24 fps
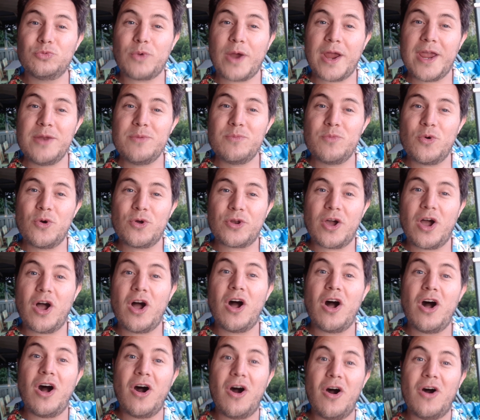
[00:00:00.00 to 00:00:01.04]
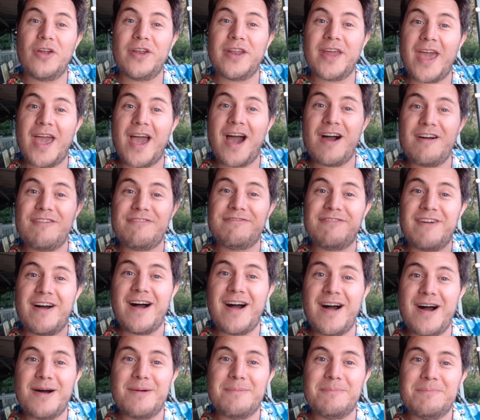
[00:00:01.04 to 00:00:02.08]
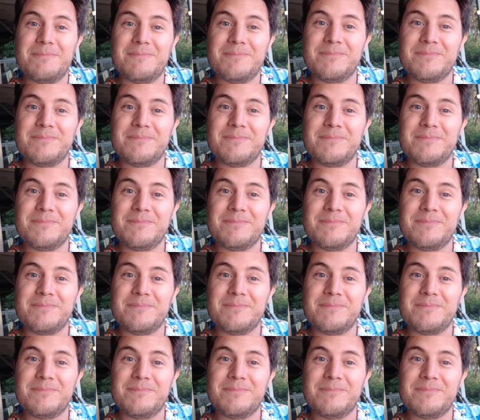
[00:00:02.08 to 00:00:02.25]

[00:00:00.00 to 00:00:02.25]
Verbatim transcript: rainwater on our farm.